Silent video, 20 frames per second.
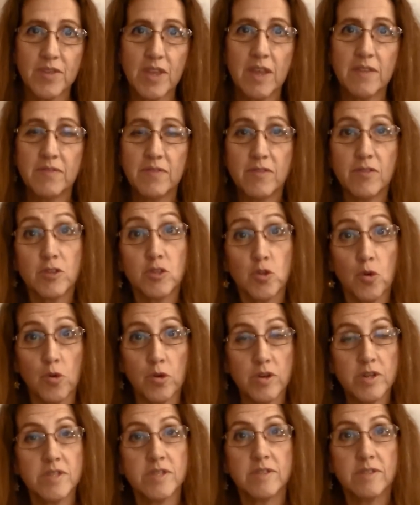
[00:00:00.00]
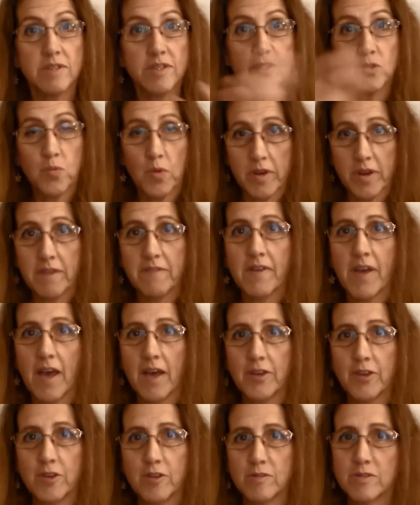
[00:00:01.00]
And the Taurus is what I
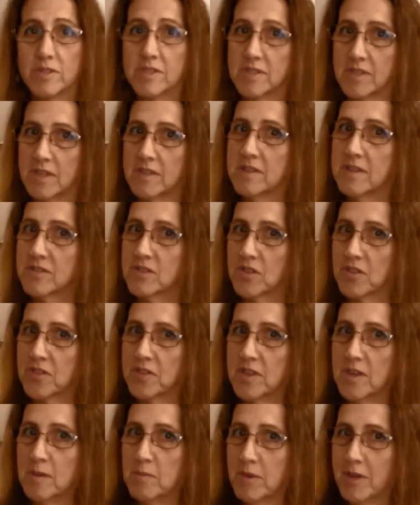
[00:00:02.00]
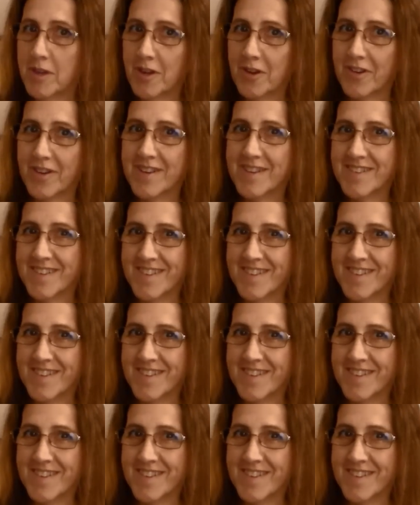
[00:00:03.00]
value. You see, there's a theme here.